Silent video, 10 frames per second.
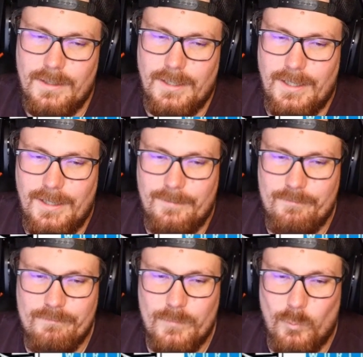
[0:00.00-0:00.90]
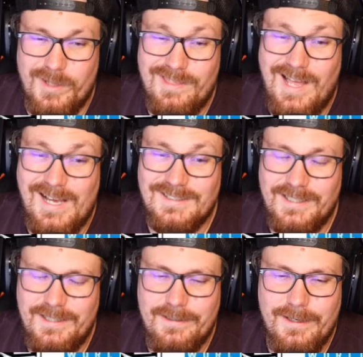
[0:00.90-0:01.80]
One last
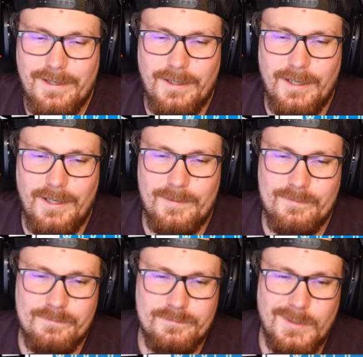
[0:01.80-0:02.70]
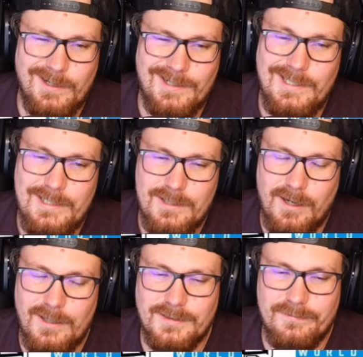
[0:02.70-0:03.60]
thing, a clean
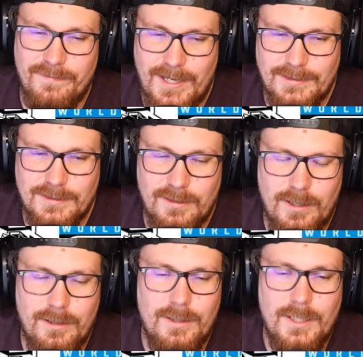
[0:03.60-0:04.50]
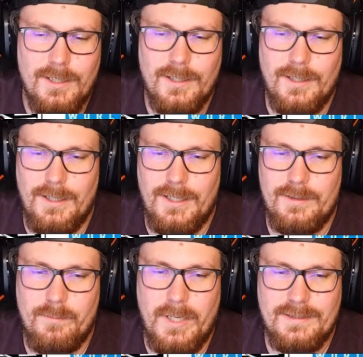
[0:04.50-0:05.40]
car is a fast car.
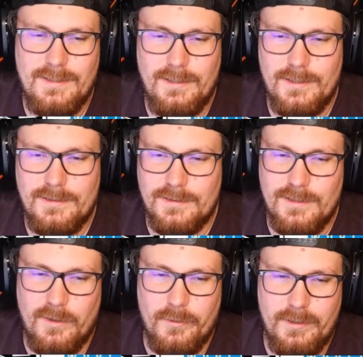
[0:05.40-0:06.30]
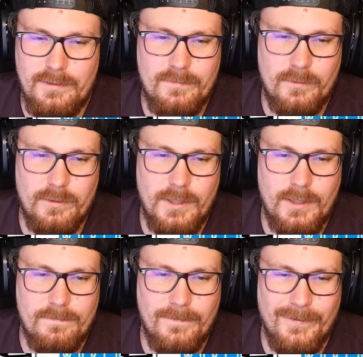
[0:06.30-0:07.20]
And by saying this, it's only
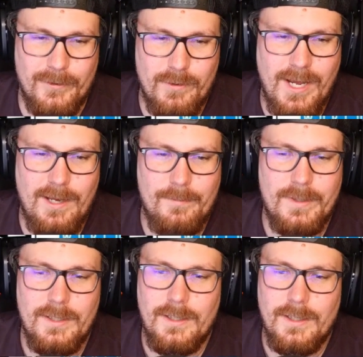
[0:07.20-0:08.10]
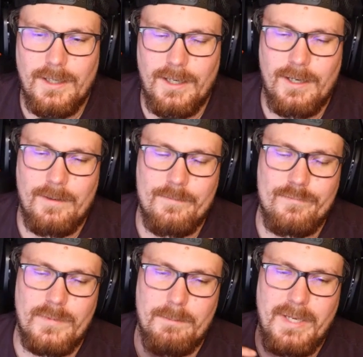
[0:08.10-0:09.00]
for the gram.
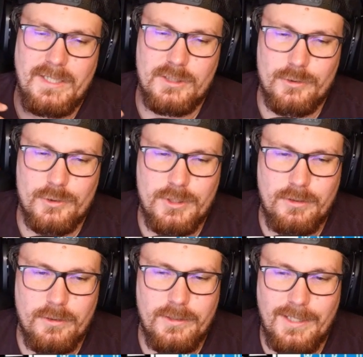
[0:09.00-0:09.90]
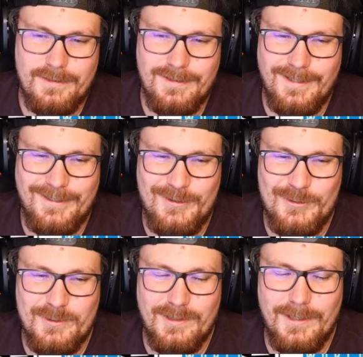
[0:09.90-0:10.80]
Making sure that
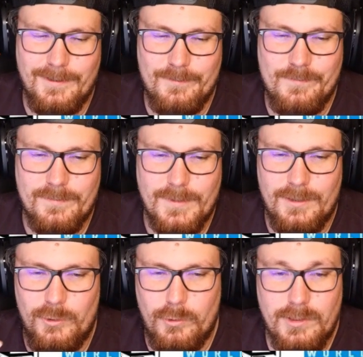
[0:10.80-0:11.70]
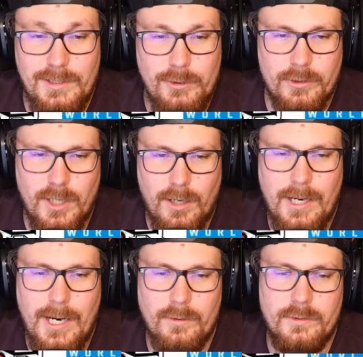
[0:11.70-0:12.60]
you clean your
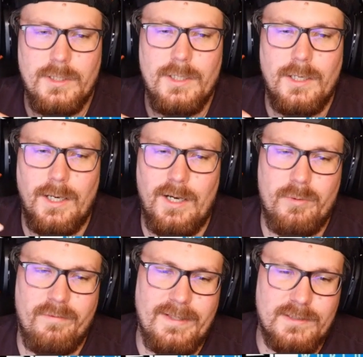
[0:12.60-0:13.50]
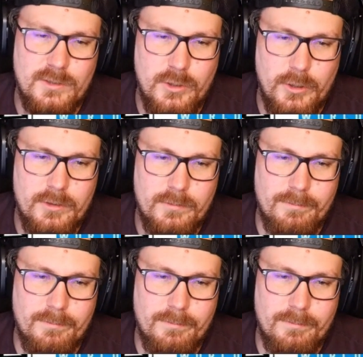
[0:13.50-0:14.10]
car out prevents dirt